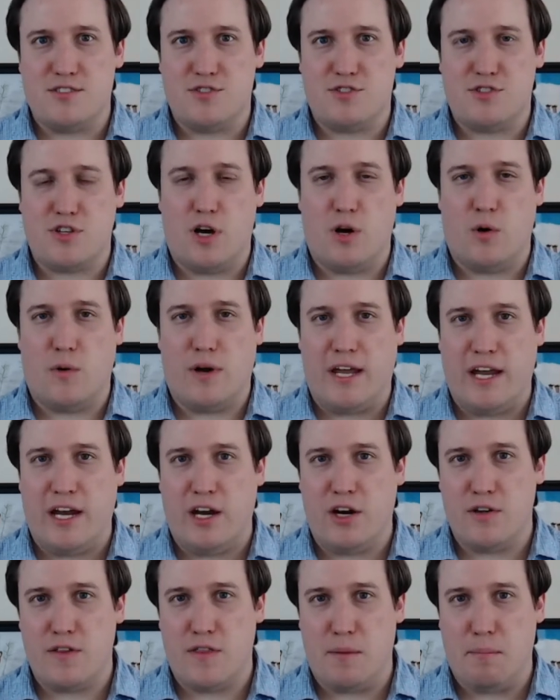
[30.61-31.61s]
So,
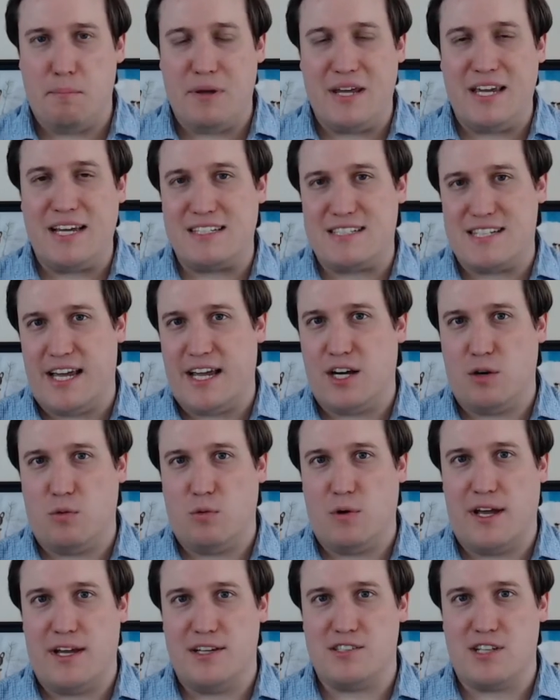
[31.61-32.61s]
here are the big
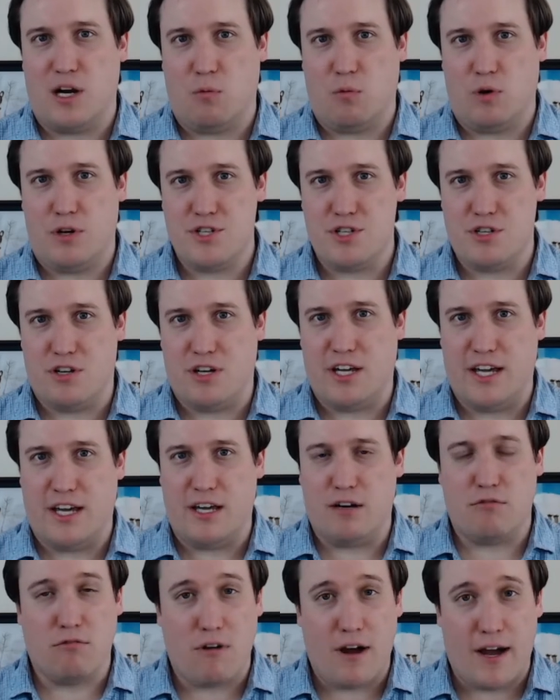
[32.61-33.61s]
takeaways that I want you to
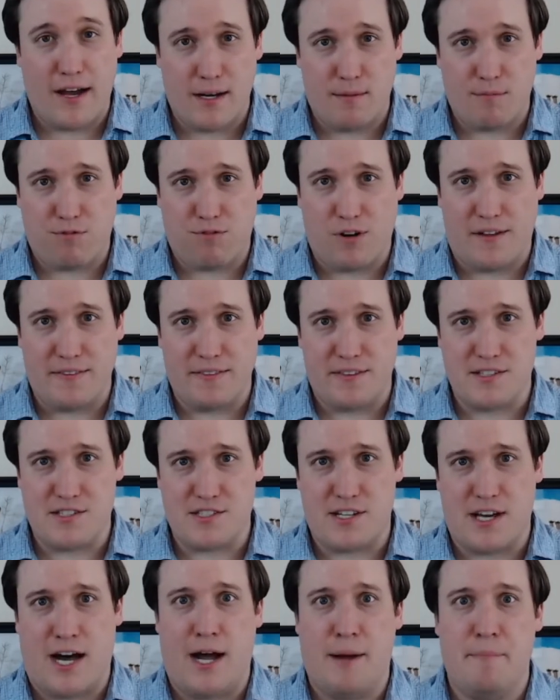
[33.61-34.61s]
get right up front this
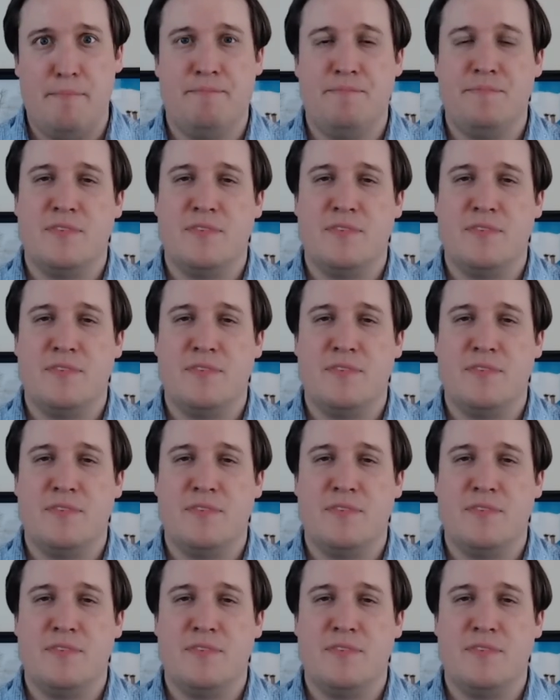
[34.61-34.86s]
time.